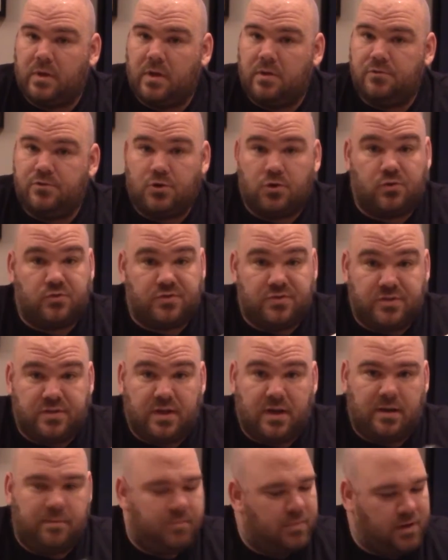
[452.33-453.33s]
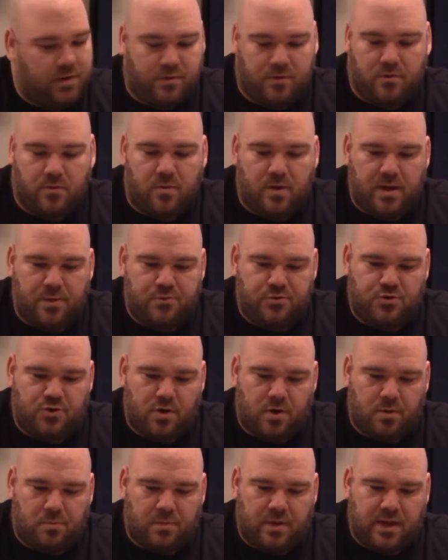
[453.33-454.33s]
Turtles in Time. I don't know why I was
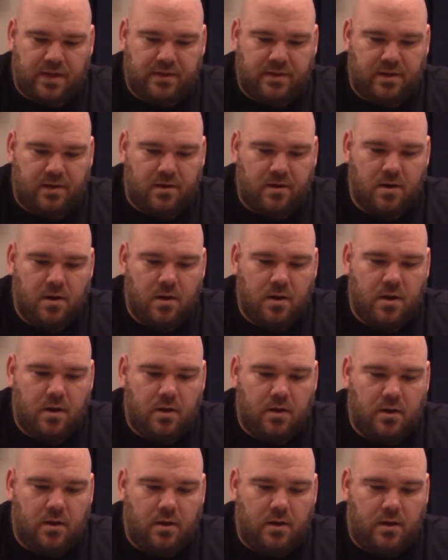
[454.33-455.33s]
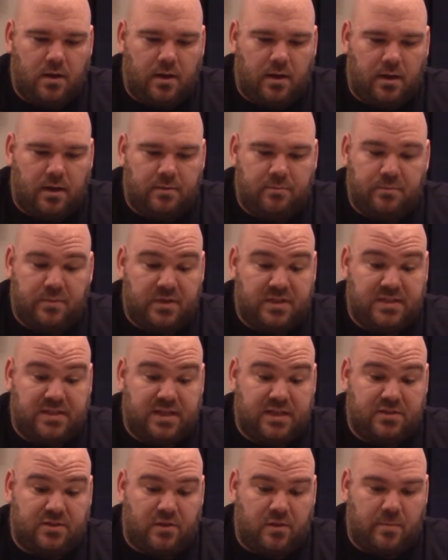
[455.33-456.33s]
drawing a blank there. But it
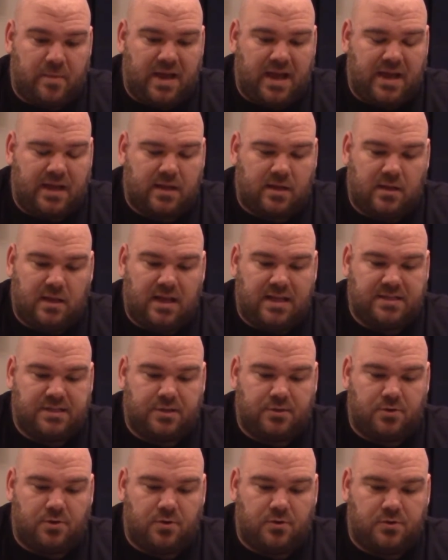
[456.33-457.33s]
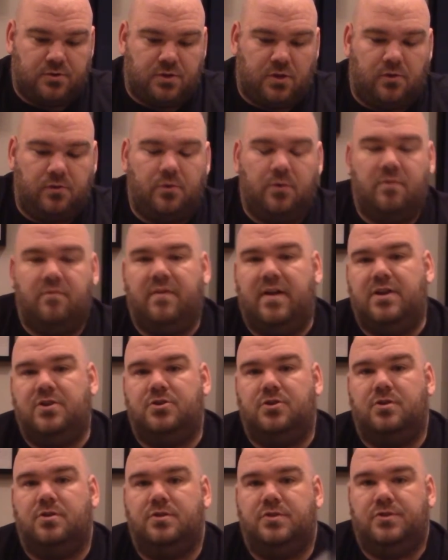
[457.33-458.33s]
says on the back, Classic Turtles, All New
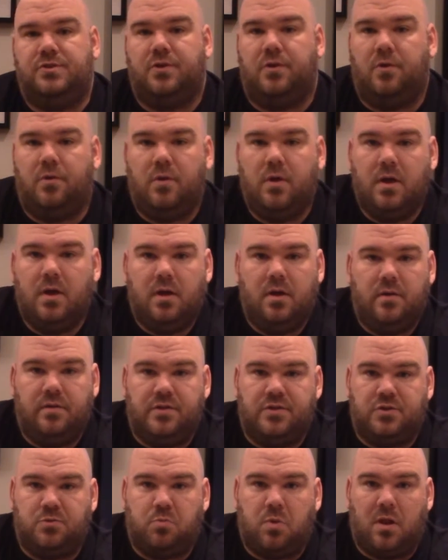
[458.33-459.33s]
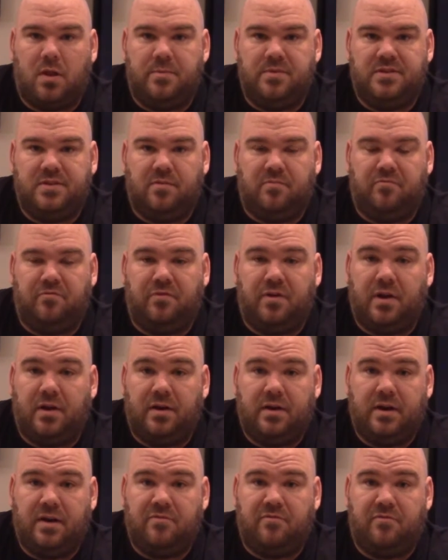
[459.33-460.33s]
Adventure, so this will probably be something
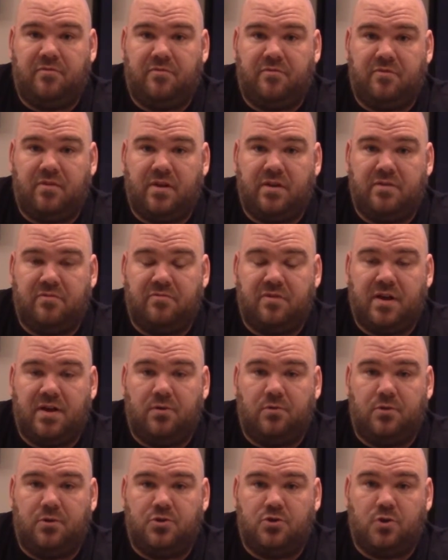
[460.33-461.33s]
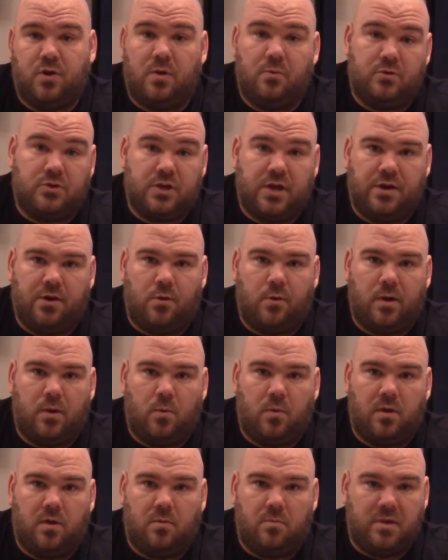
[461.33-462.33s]
fun if I don't enjoy it, which I know I
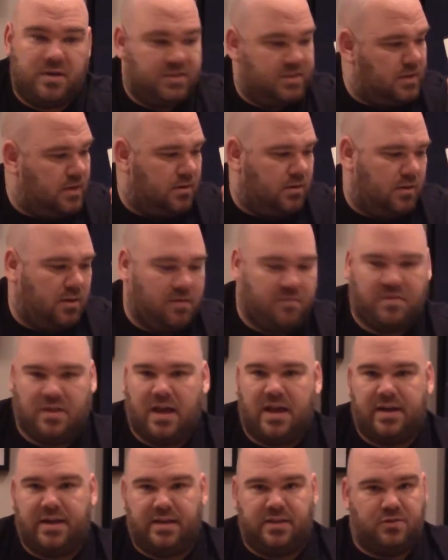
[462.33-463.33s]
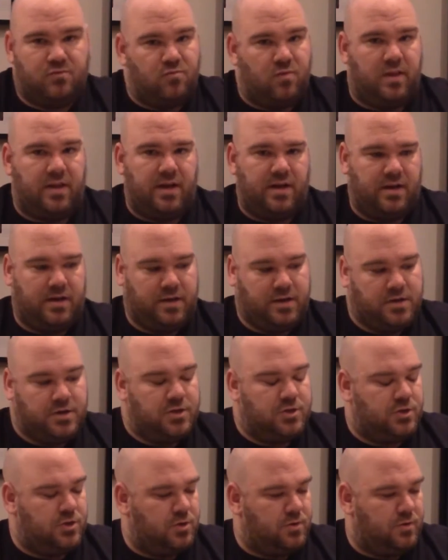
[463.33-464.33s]
will. My son will love that. He's really into
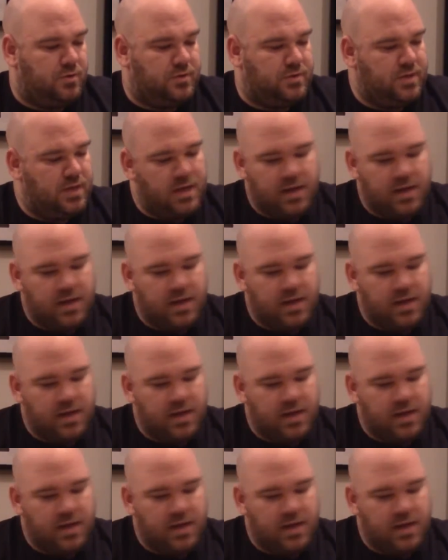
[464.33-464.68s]
Ninja Turtles.